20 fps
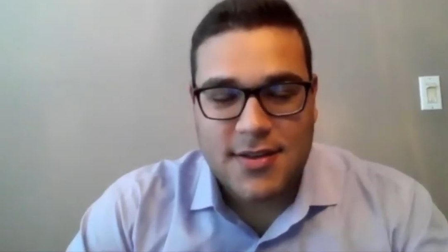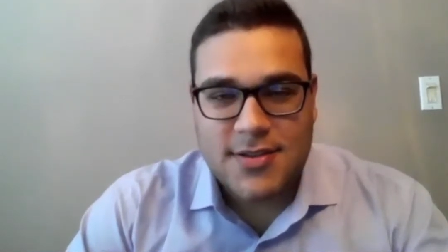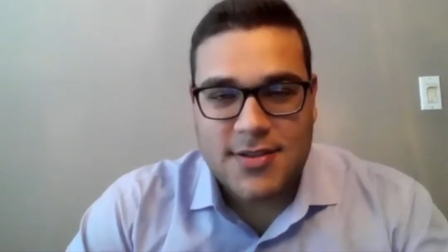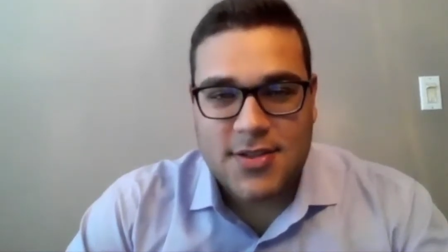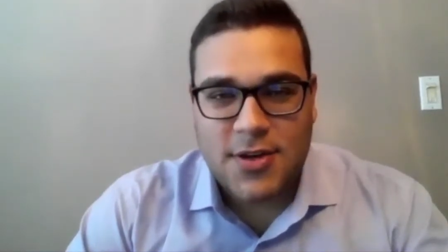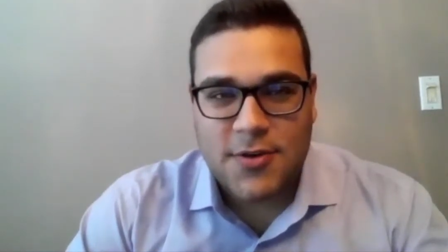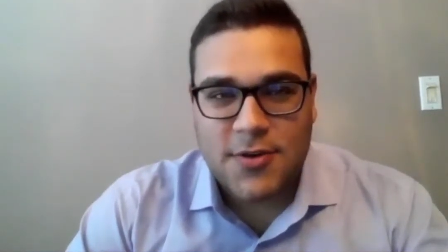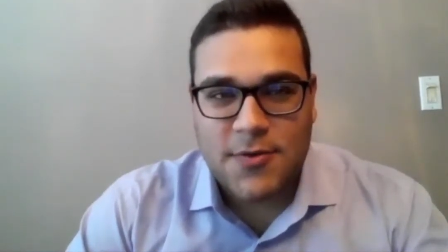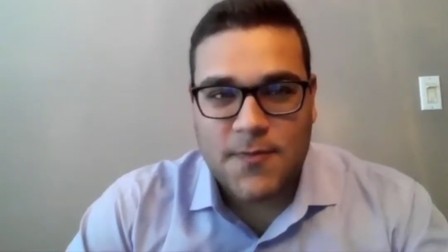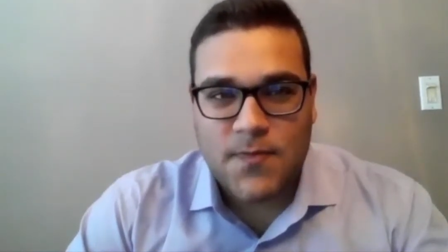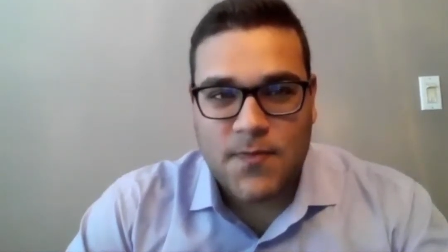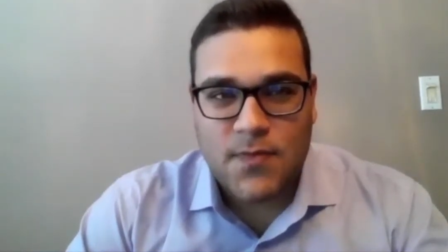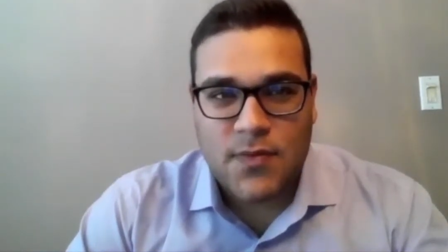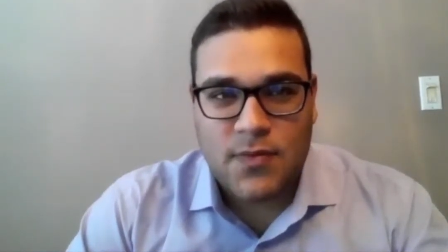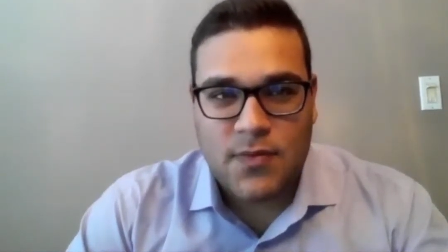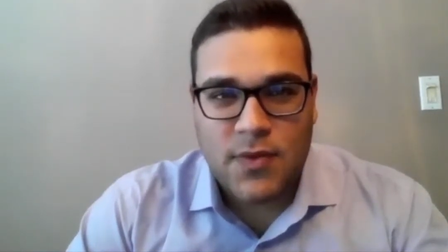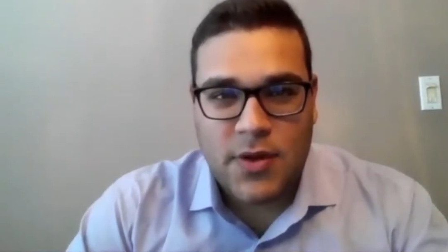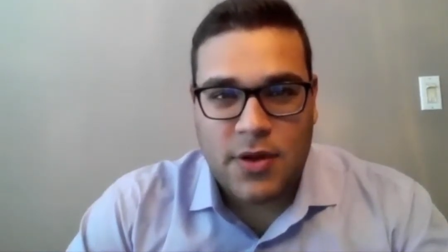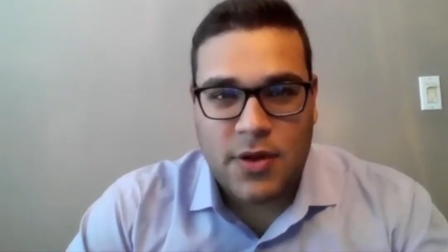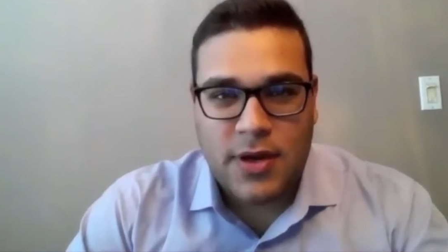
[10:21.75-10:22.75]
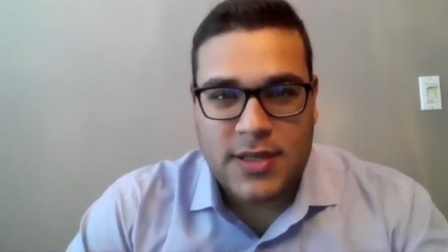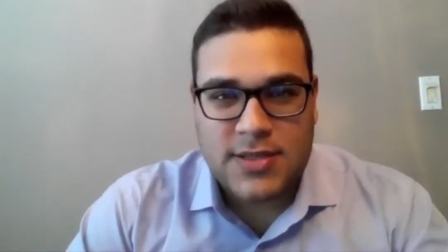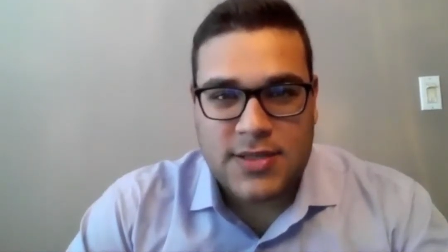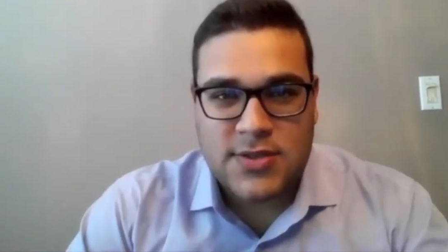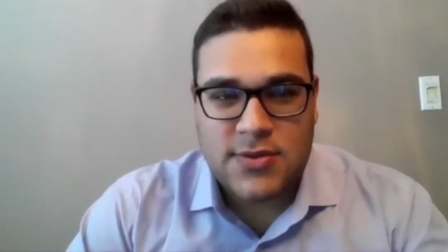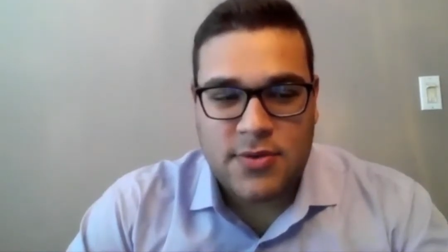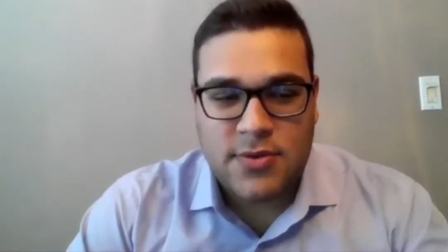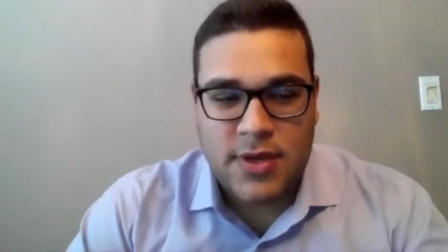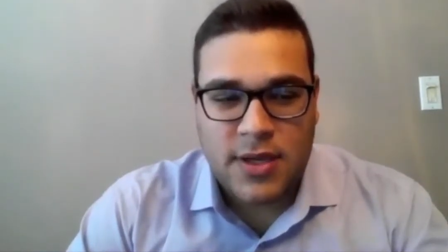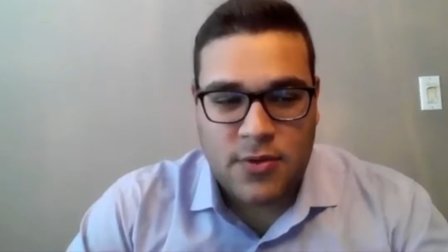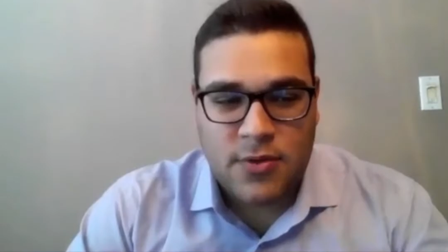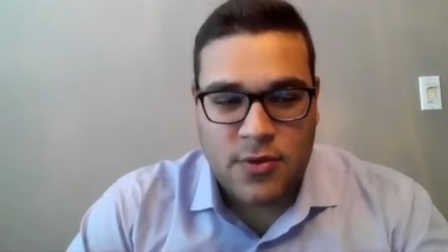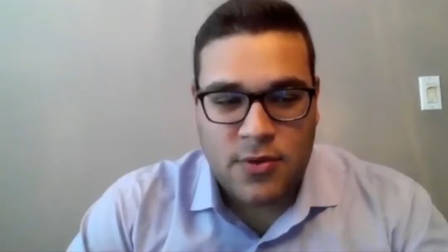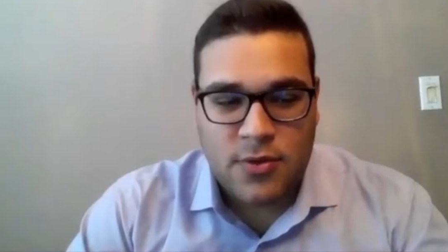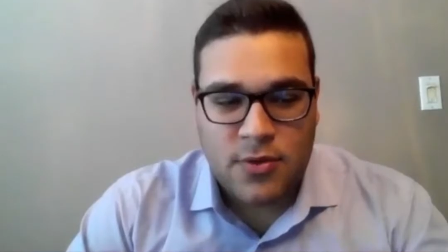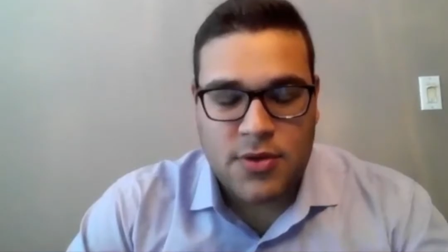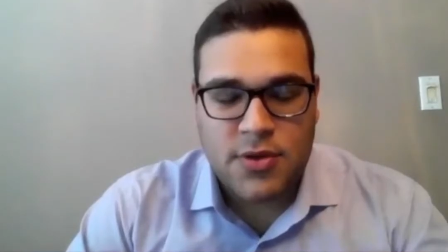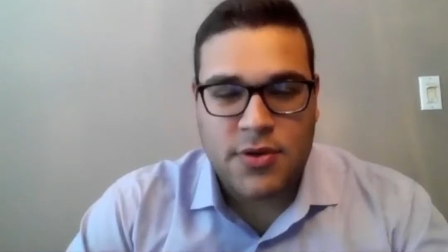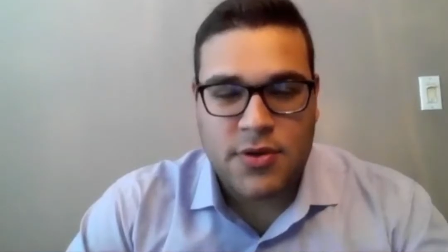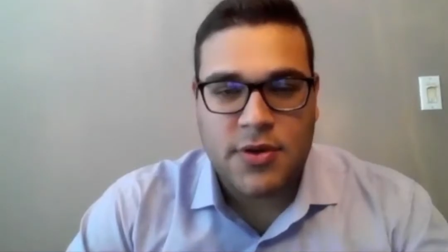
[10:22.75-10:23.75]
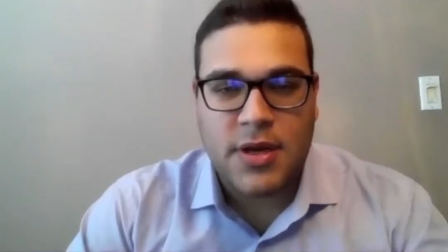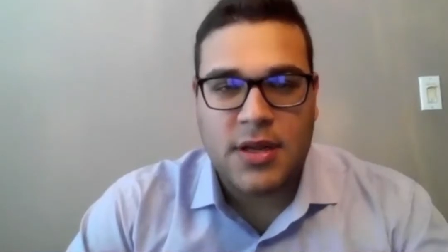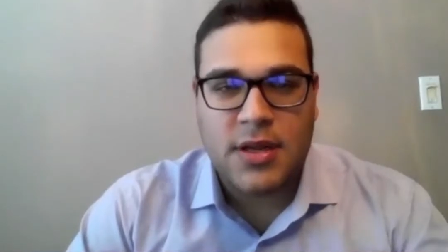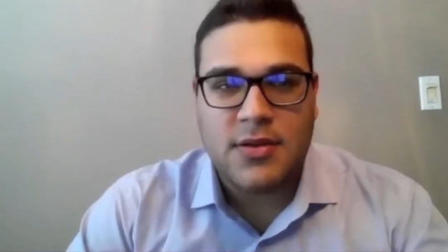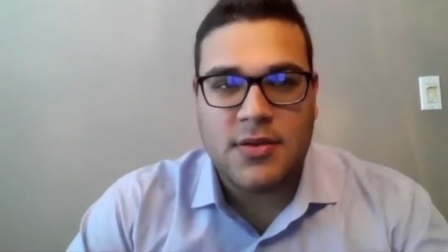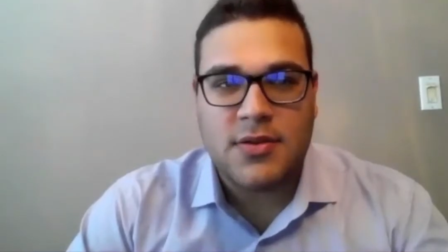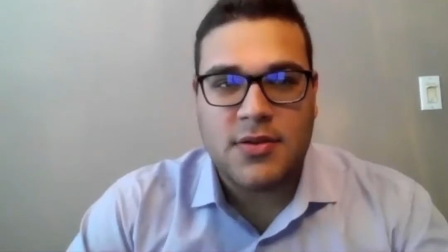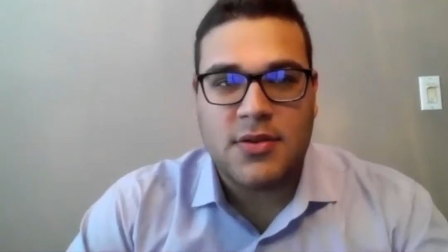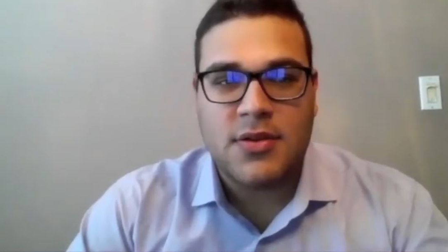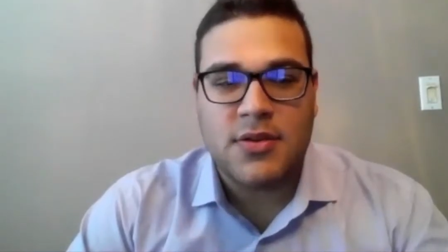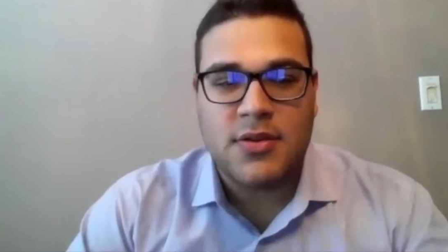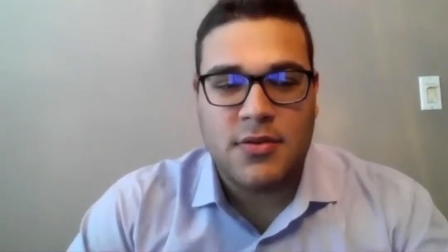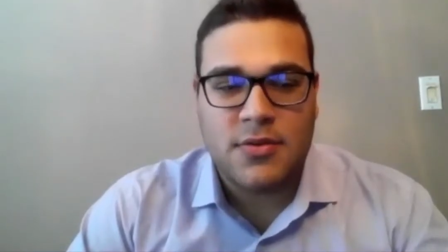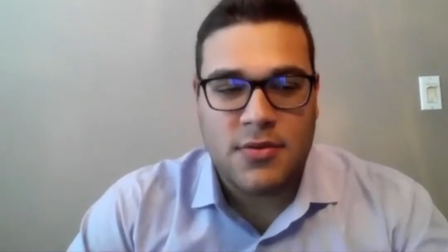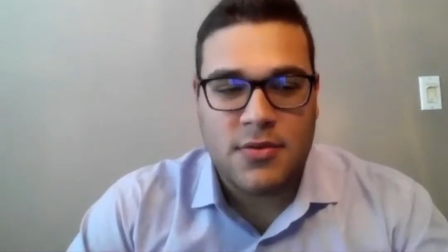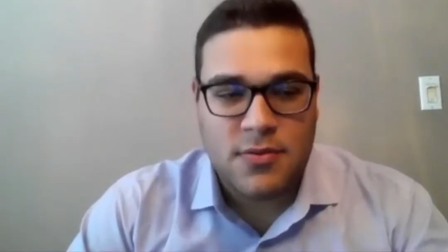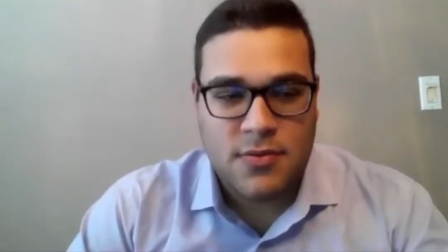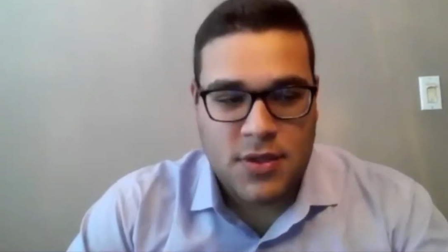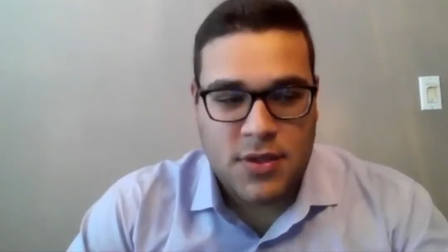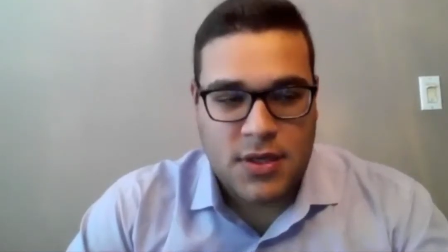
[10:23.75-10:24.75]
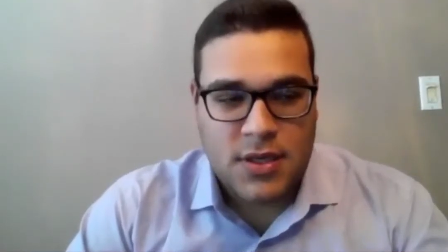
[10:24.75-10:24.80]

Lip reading: So as you get older and you